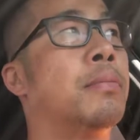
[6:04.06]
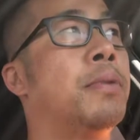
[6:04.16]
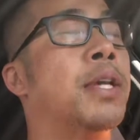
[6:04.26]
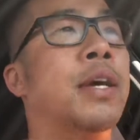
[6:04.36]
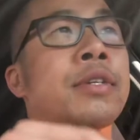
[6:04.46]

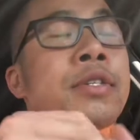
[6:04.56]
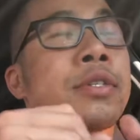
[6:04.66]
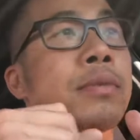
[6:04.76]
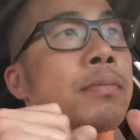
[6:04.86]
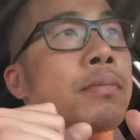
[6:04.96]

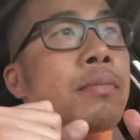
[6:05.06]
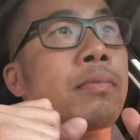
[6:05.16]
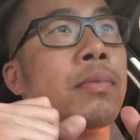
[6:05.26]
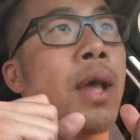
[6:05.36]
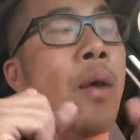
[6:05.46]
because
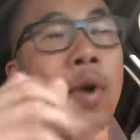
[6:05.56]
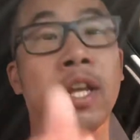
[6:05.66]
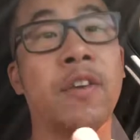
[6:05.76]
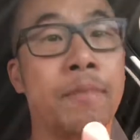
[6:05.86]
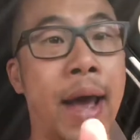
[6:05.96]
I want
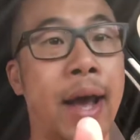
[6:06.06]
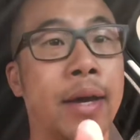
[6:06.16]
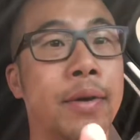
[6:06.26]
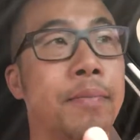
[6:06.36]
to give back.